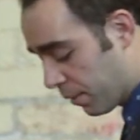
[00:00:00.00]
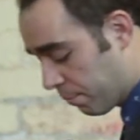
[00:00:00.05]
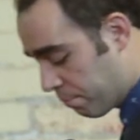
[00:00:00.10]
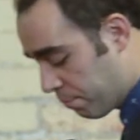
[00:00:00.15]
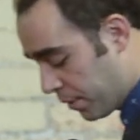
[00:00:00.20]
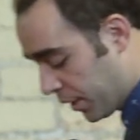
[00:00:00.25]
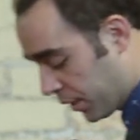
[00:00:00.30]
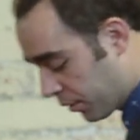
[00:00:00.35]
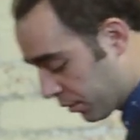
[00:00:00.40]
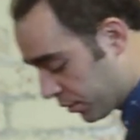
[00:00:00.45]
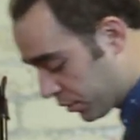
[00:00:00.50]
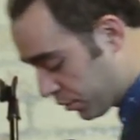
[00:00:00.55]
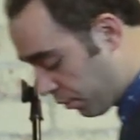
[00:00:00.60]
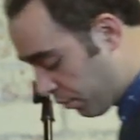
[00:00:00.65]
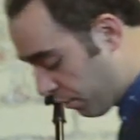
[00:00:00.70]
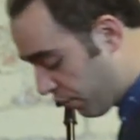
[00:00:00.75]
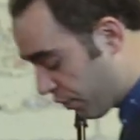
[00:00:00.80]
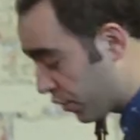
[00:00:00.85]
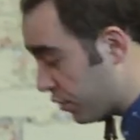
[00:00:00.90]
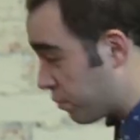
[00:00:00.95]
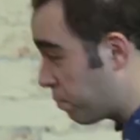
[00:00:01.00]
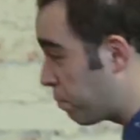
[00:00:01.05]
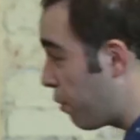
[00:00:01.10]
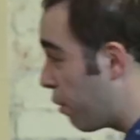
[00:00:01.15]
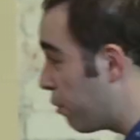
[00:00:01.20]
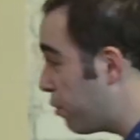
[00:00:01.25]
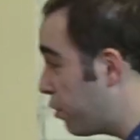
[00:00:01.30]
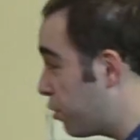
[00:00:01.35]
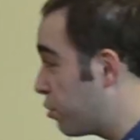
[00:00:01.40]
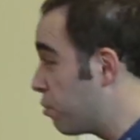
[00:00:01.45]
ambiguous, so it refers
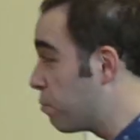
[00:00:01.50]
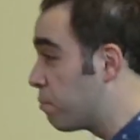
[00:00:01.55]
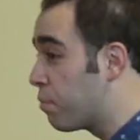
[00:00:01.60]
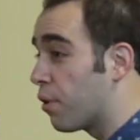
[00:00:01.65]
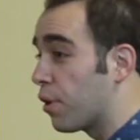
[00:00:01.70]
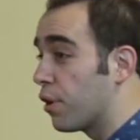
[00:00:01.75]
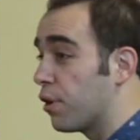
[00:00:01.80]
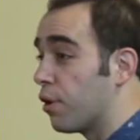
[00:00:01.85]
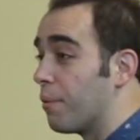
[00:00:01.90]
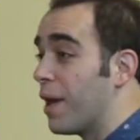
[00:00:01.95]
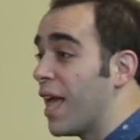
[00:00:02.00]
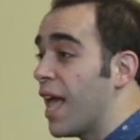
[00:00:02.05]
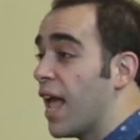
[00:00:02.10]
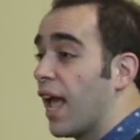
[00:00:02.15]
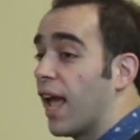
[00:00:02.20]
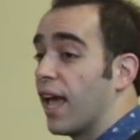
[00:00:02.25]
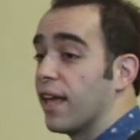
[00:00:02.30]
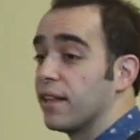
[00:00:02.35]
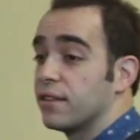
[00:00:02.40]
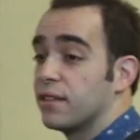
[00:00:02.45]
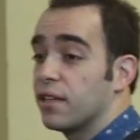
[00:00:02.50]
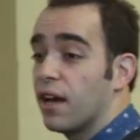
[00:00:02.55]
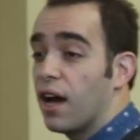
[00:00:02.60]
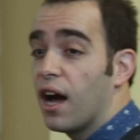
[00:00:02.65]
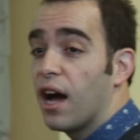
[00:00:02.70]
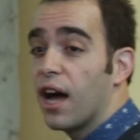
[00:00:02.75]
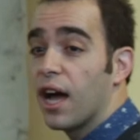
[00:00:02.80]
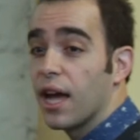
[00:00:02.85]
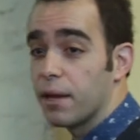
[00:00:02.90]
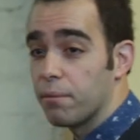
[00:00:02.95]
both to boredom and
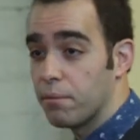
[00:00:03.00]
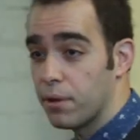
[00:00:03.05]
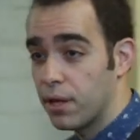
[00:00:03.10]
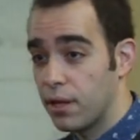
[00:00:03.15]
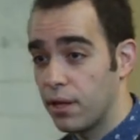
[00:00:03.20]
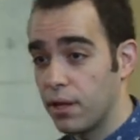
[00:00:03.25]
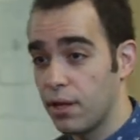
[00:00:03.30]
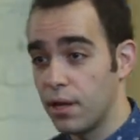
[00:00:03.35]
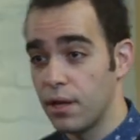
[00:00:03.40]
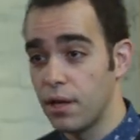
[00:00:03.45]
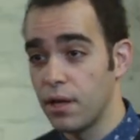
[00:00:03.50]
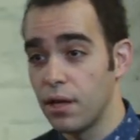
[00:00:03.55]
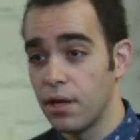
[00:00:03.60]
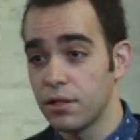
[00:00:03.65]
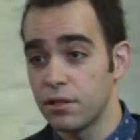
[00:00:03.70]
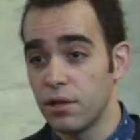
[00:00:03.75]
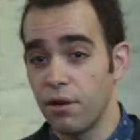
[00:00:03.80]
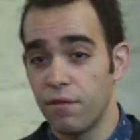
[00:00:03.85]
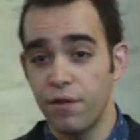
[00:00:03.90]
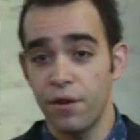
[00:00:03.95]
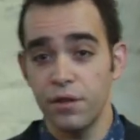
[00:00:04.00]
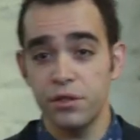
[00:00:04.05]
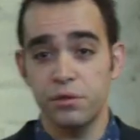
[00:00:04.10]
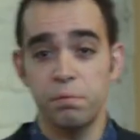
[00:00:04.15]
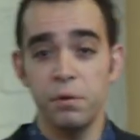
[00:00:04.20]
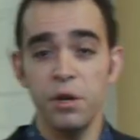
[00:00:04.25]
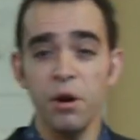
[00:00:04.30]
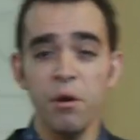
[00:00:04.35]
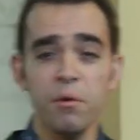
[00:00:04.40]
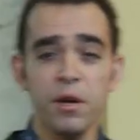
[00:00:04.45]
time. So
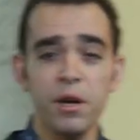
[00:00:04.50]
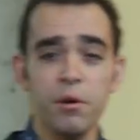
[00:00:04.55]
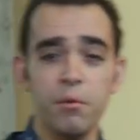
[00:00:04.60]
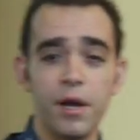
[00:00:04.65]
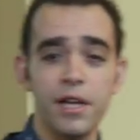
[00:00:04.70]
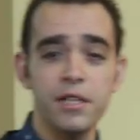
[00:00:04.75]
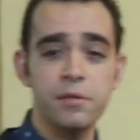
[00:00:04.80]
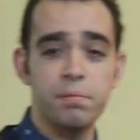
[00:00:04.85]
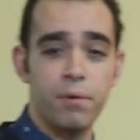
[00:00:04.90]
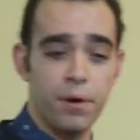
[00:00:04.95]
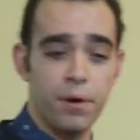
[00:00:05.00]
first, we don't want to waste